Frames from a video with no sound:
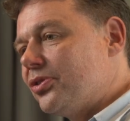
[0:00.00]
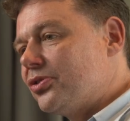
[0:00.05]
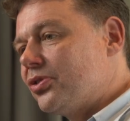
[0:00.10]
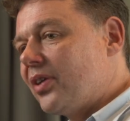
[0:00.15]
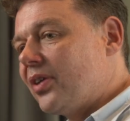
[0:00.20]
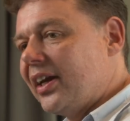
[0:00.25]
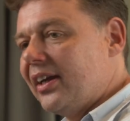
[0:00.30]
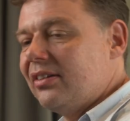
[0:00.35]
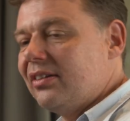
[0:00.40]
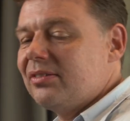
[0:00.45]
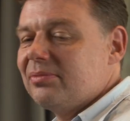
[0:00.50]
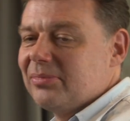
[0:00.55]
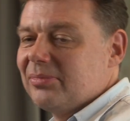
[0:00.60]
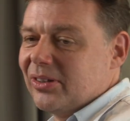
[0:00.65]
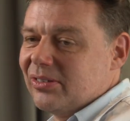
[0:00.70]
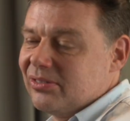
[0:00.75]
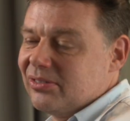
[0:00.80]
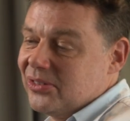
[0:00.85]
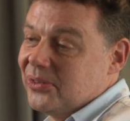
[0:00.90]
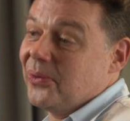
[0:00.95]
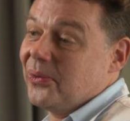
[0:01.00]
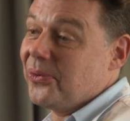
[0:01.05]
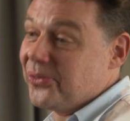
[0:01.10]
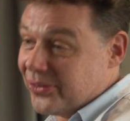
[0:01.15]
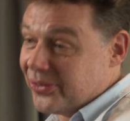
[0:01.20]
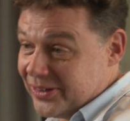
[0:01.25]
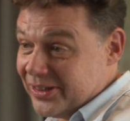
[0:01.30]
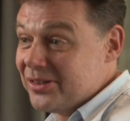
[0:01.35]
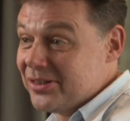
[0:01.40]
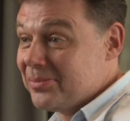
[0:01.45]
is great, but you
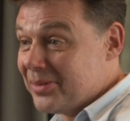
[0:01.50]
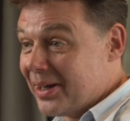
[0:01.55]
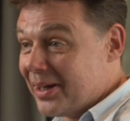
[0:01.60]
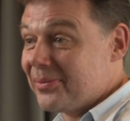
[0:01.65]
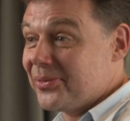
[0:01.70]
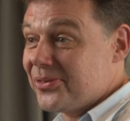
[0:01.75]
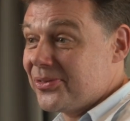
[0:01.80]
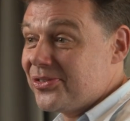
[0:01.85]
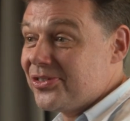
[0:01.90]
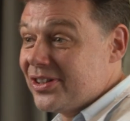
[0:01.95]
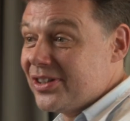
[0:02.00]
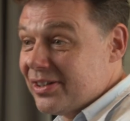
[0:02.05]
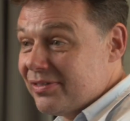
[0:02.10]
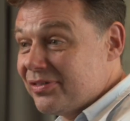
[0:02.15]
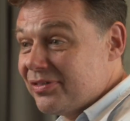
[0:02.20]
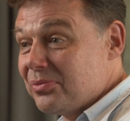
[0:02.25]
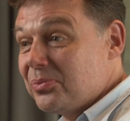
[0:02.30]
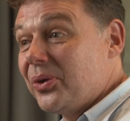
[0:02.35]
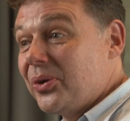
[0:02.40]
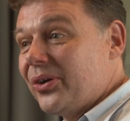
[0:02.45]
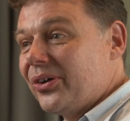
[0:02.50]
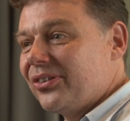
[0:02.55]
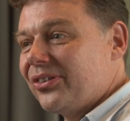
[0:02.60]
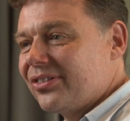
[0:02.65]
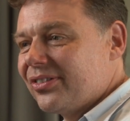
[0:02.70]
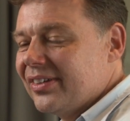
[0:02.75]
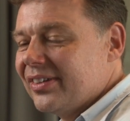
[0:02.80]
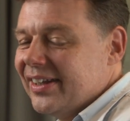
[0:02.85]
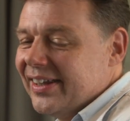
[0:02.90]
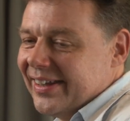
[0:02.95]
also need to be able to see if it
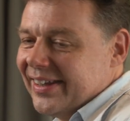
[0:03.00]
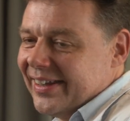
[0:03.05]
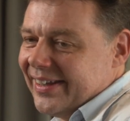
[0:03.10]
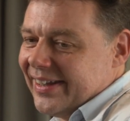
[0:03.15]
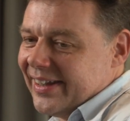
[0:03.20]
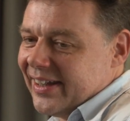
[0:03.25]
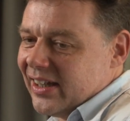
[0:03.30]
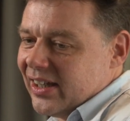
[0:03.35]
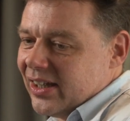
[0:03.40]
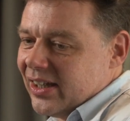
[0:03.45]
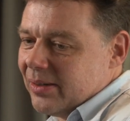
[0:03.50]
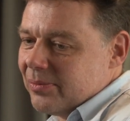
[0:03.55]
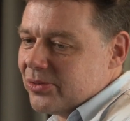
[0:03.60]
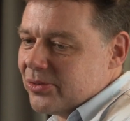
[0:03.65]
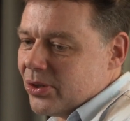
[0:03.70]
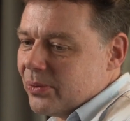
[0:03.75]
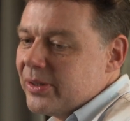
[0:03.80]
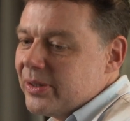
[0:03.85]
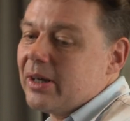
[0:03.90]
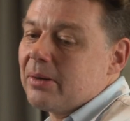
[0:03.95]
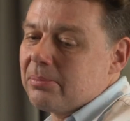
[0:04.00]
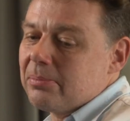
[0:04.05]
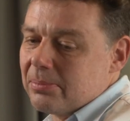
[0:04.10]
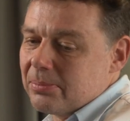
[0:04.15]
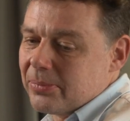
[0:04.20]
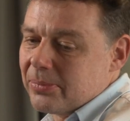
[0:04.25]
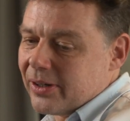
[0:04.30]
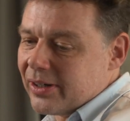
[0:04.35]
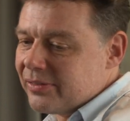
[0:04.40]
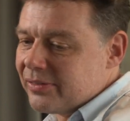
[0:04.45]
works. So we are
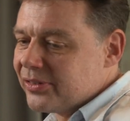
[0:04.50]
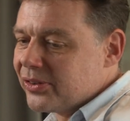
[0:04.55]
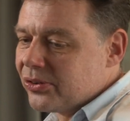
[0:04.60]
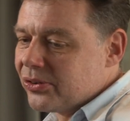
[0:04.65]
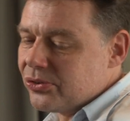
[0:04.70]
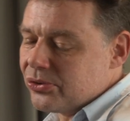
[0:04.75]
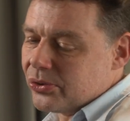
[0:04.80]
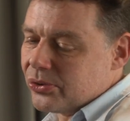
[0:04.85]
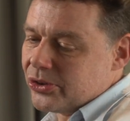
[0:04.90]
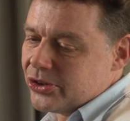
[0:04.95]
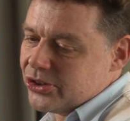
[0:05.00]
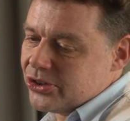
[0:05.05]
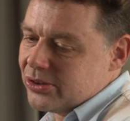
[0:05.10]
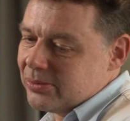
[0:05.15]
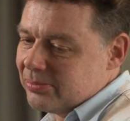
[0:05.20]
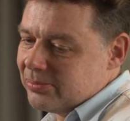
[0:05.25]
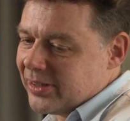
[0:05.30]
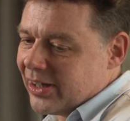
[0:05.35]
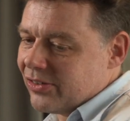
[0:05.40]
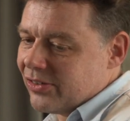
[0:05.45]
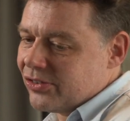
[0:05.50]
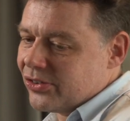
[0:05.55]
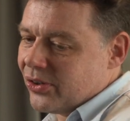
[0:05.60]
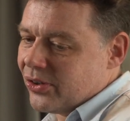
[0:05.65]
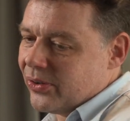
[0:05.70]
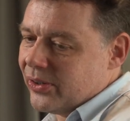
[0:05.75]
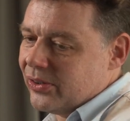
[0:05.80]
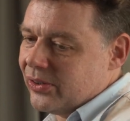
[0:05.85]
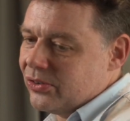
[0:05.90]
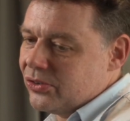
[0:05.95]
part of a consortium that's
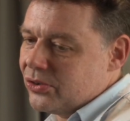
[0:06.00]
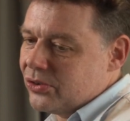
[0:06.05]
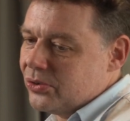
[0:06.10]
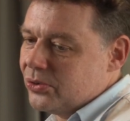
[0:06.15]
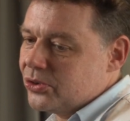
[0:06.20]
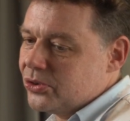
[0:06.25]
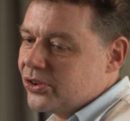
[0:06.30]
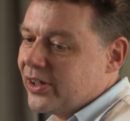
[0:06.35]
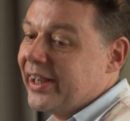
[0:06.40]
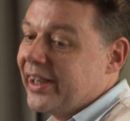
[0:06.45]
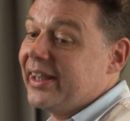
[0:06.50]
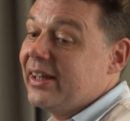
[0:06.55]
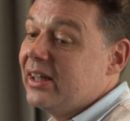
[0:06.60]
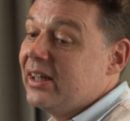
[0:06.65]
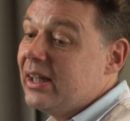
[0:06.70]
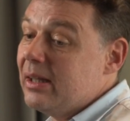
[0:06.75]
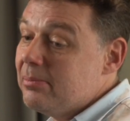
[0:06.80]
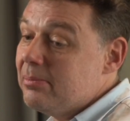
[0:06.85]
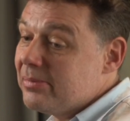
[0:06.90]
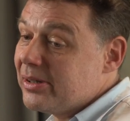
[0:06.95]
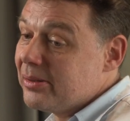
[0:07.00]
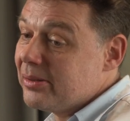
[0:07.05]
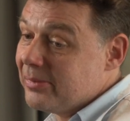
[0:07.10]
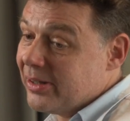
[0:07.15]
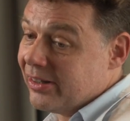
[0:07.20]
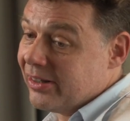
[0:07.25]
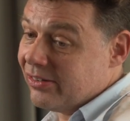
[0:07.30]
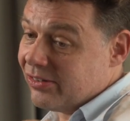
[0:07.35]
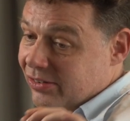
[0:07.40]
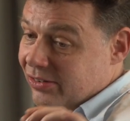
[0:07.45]
going to try and
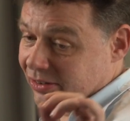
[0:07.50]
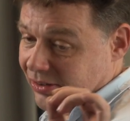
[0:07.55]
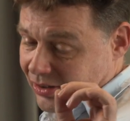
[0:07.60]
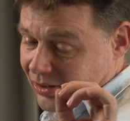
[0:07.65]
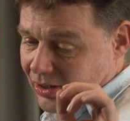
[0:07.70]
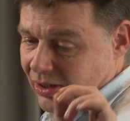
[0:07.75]
implement